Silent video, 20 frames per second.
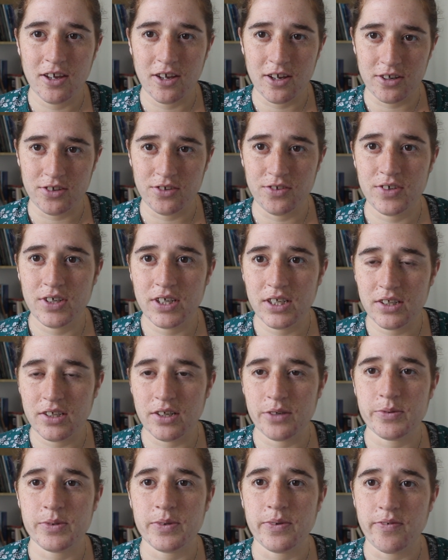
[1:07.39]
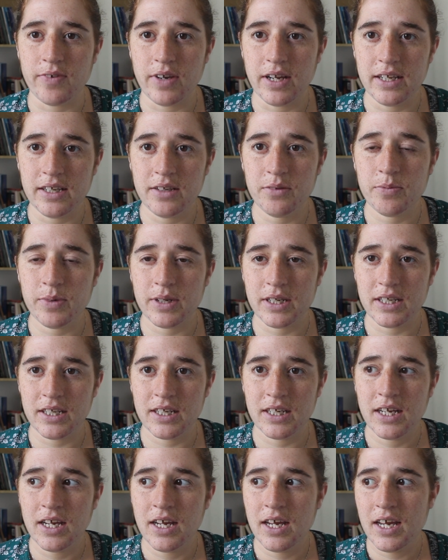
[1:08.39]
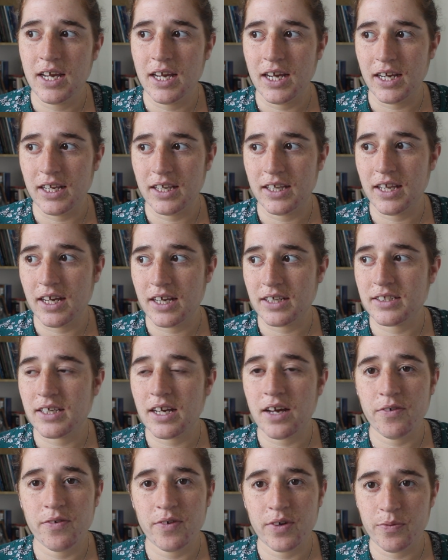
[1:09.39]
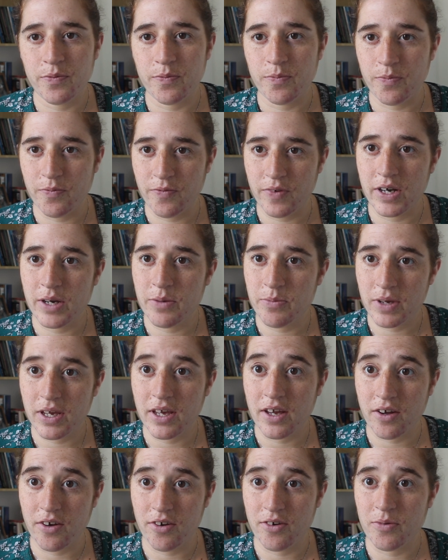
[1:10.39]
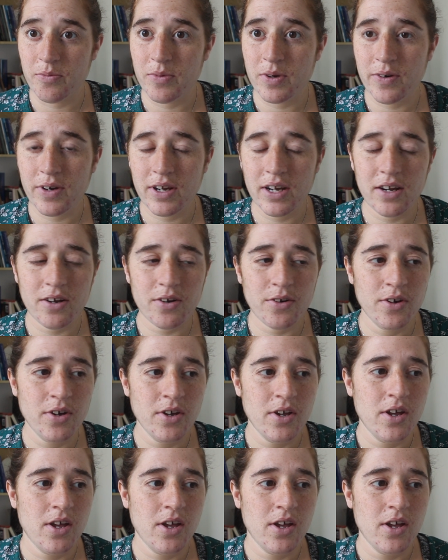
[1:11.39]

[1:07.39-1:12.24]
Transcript: country in terms of land, but it does have a very big economy right now.